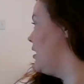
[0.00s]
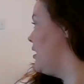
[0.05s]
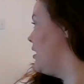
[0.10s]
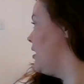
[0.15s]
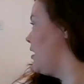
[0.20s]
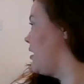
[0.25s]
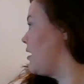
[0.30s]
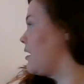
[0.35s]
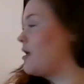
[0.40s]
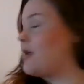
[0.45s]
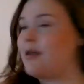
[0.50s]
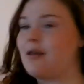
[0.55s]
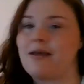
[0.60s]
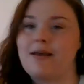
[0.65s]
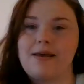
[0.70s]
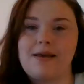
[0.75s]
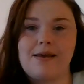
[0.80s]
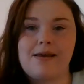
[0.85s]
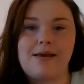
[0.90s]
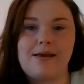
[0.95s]

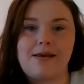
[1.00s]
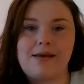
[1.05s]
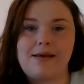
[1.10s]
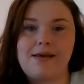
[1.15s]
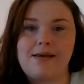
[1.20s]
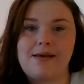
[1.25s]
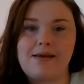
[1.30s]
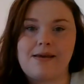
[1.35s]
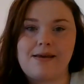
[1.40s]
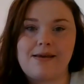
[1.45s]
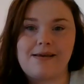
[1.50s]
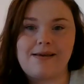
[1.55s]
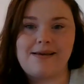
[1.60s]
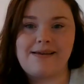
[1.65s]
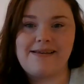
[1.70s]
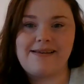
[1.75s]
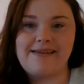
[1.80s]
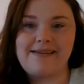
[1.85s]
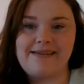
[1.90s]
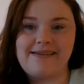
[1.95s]

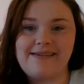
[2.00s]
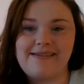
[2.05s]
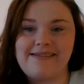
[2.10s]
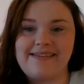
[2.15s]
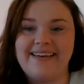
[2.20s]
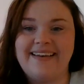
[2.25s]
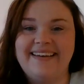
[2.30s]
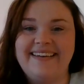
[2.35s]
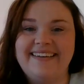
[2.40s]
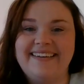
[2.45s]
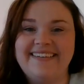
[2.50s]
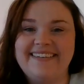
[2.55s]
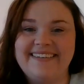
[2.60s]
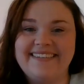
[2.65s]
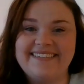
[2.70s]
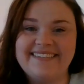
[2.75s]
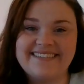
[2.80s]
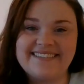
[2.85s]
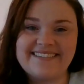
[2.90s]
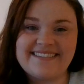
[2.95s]

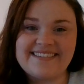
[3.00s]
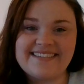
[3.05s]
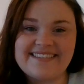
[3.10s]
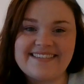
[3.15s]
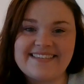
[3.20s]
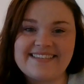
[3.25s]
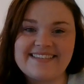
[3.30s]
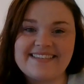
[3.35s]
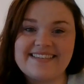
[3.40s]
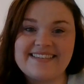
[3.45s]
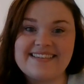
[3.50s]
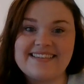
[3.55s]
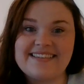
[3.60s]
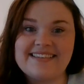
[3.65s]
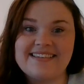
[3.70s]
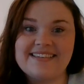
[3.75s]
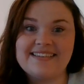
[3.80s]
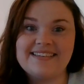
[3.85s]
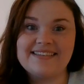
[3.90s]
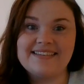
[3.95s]

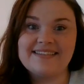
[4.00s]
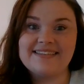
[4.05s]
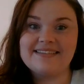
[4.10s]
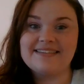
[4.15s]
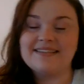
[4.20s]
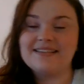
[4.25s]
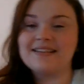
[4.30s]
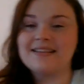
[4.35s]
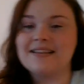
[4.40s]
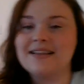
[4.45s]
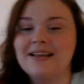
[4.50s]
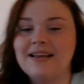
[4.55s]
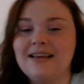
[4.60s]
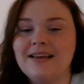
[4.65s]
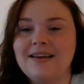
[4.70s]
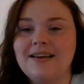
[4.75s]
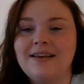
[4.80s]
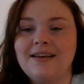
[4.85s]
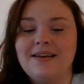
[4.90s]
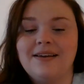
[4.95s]

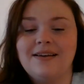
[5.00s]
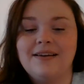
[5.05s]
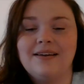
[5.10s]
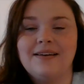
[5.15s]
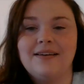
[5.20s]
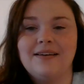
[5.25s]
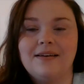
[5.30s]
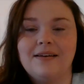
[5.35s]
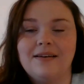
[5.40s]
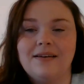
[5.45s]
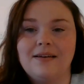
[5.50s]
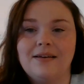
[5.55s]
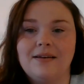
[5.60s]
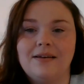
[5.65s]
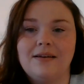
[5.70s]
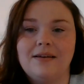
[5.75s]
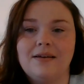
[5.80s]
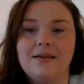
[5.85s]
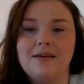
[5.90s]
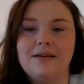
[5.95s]

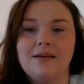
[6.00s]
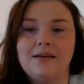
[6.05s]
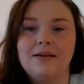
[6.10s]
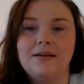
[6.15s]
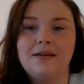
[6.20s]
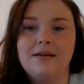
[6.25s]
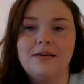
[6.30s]
(silence)